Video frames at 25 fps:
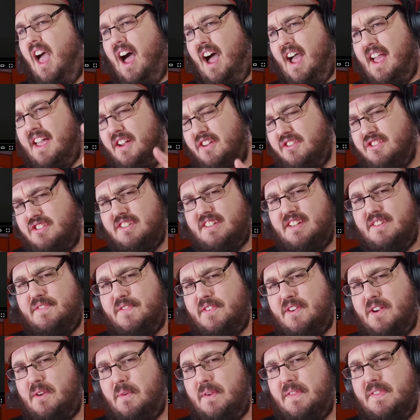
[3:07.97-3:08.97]
I also did
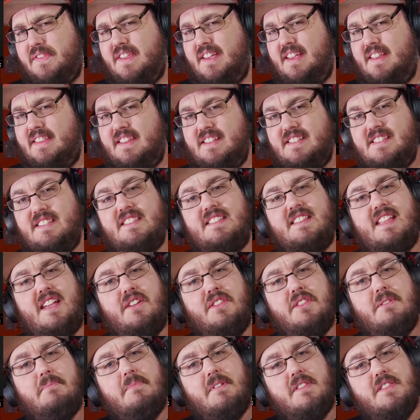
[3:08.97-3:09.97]
forget one thing. This is
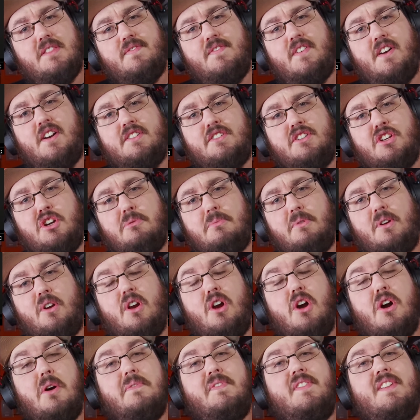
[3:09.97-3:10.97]
now the month of October.
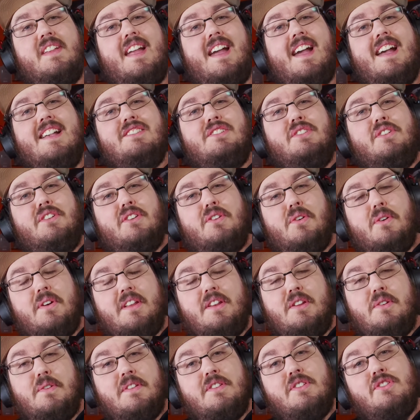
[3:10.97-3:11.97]
Hopefully you guys are
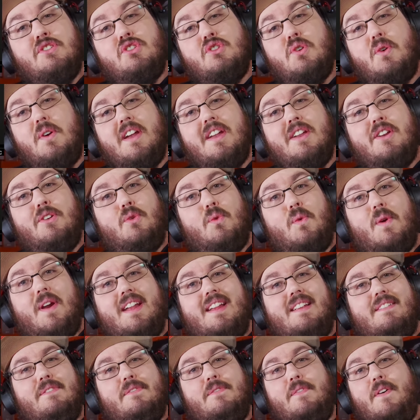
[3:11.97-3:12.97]
going to enjoy a
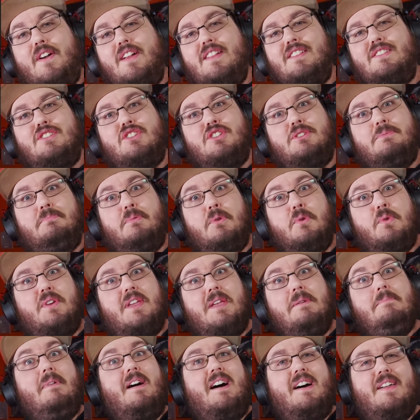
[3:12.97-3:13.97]
great, fun,
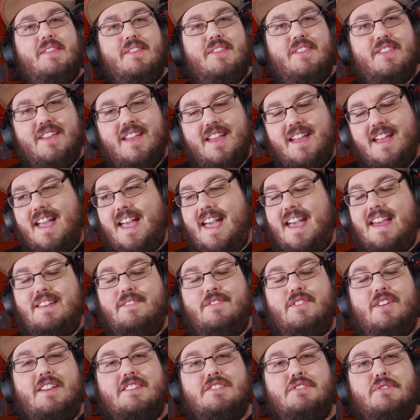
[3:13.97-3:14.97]
spooky month. And
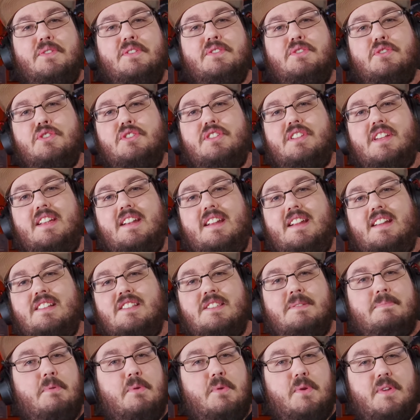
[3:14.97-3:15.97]
if you guys are interested in
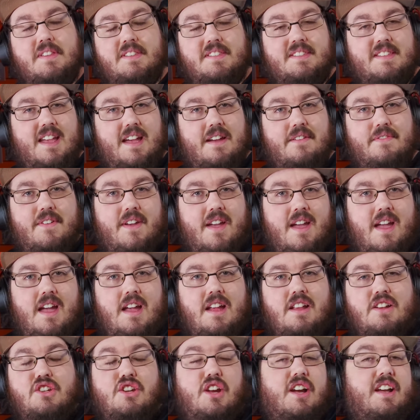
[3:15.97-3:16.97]
spooky stuff,
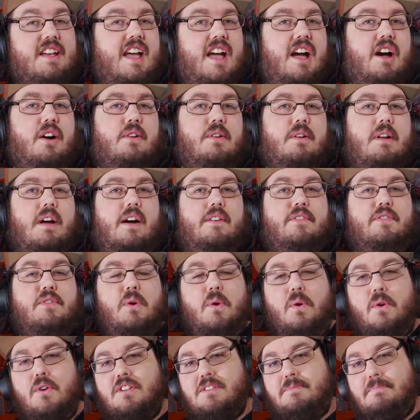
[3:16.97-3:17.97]
check out, of
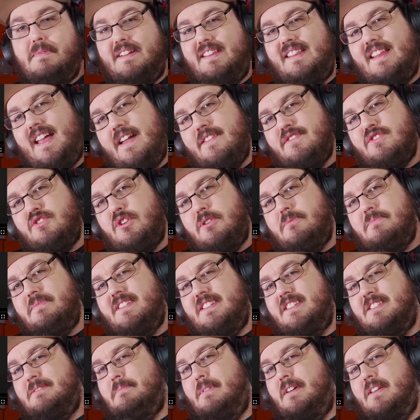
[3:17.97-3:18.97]
course, my live streams
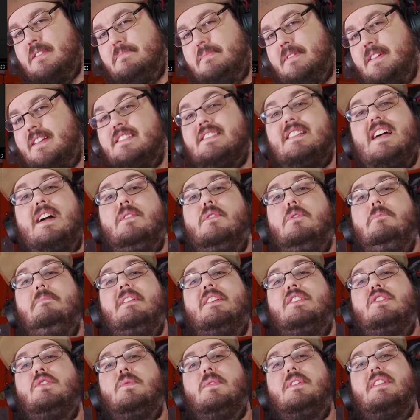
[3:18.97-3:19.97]
this month, because I will
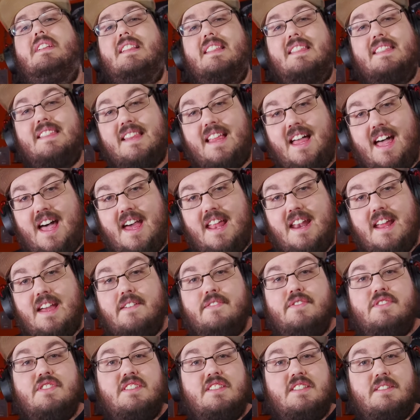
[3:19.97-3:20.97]
be doing a lot
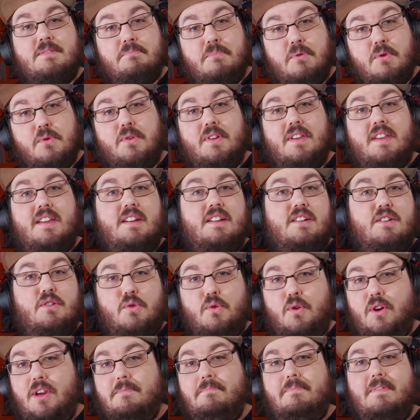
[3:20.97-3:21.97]
of spooky,
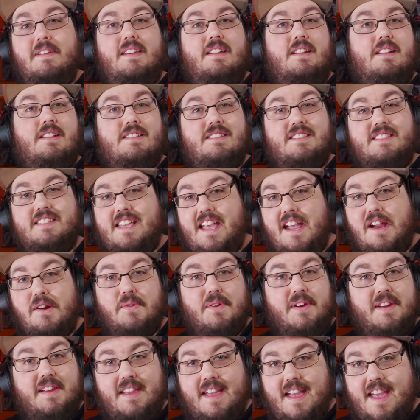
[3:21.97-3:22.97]
creepy,
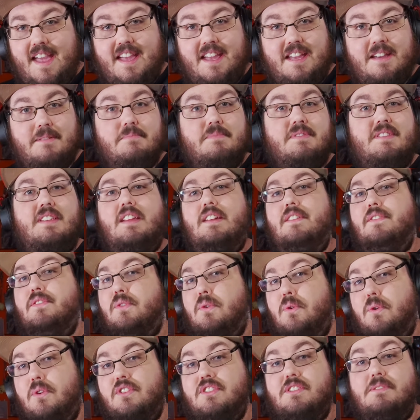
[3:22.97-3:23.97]
scary games, and of
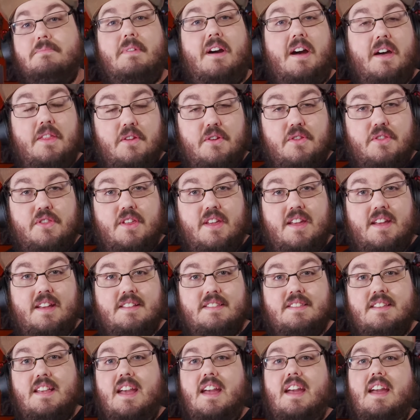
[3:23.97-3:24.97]
course some other
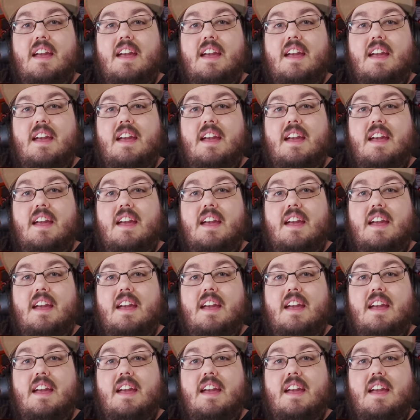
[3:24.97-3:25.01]
things.